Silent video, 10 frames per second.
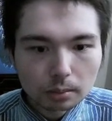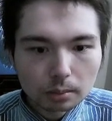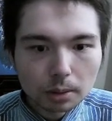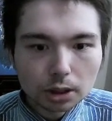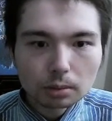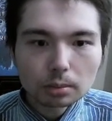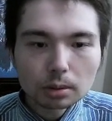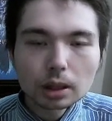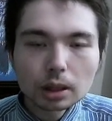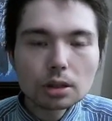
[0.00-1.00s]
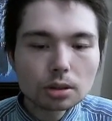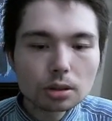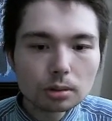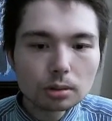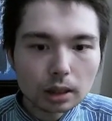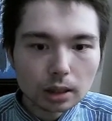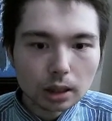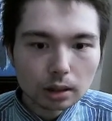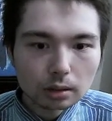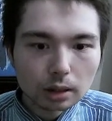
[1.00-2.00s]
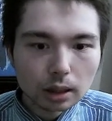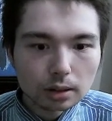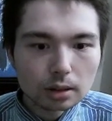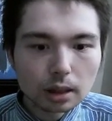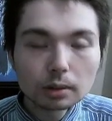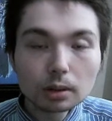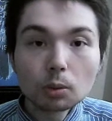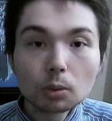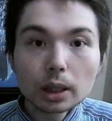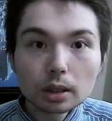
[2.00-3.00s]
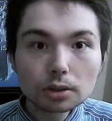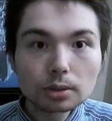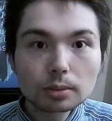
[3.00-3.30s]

Bishop e2. Take, take. Knight c7. A weakness.